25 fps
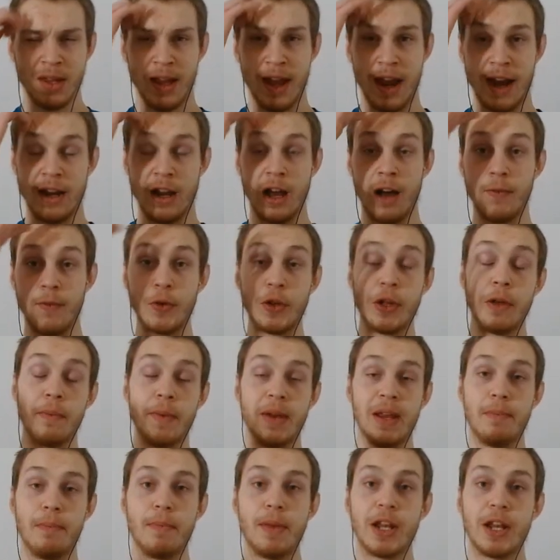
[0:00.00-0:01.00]
and not when you've
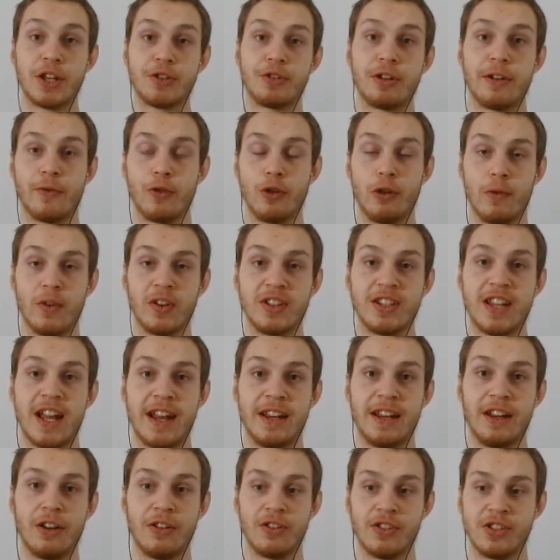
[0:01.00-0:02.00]
been in ministry for over
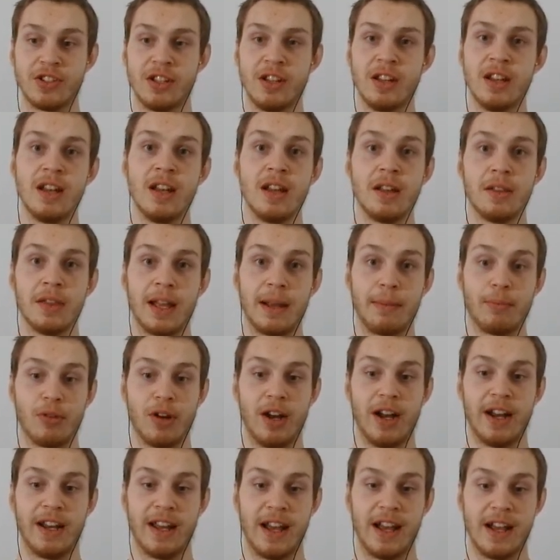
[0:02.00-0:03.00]
ten years, like
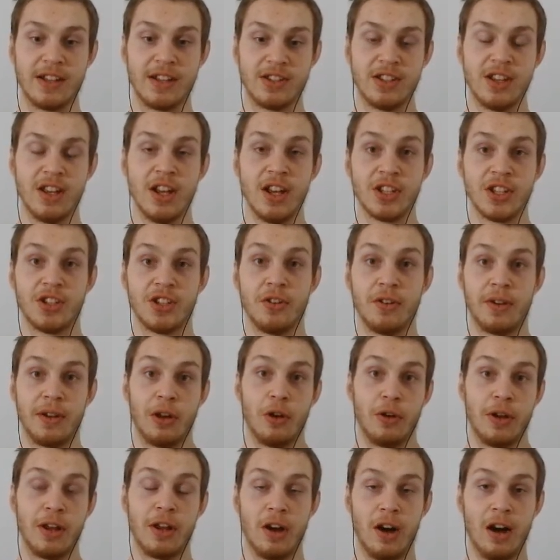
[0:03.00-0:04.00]
Bryan has. So, you
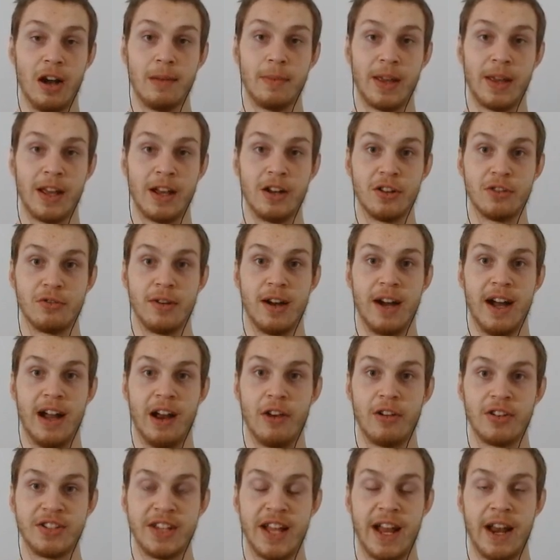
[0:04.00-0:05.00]
know, he ought to be held to a
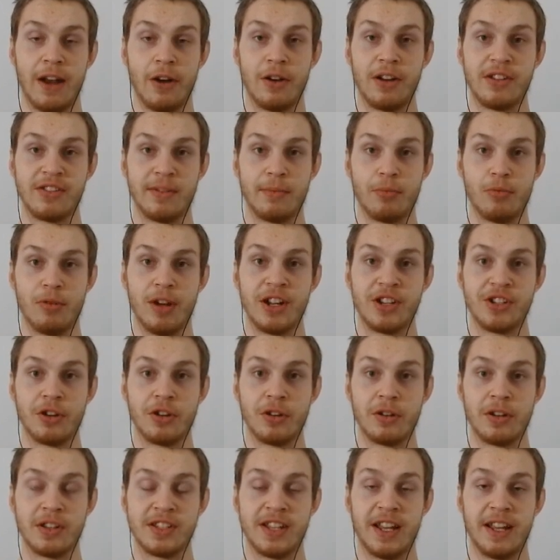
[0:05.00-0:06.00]
higher standard as a
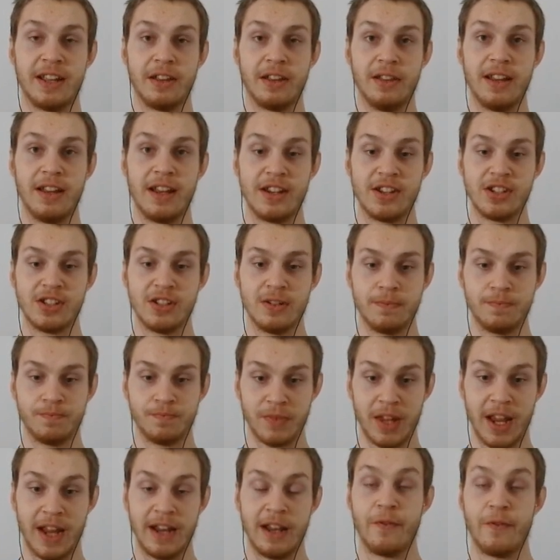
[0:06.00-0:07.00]
preacher, to say the least.
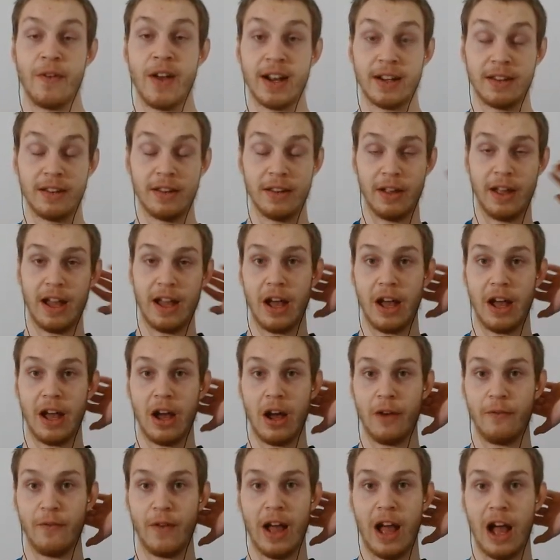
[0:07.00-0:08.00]
And the fact that uh,
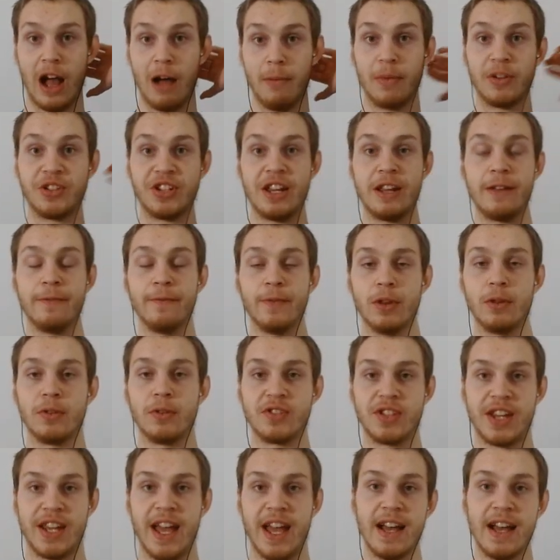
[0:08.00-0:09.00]
how, how much
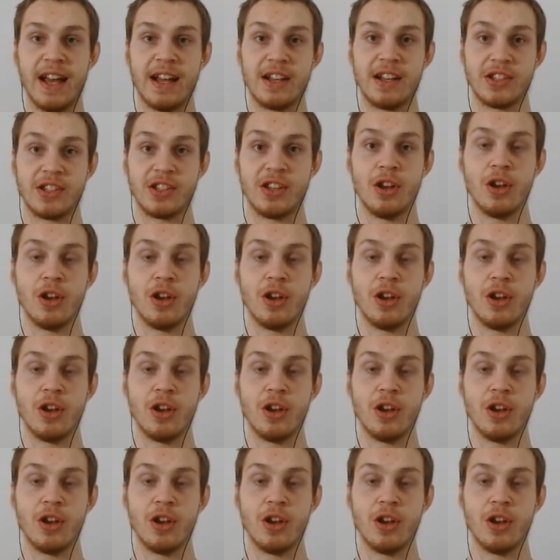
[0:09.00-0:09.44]
influence he has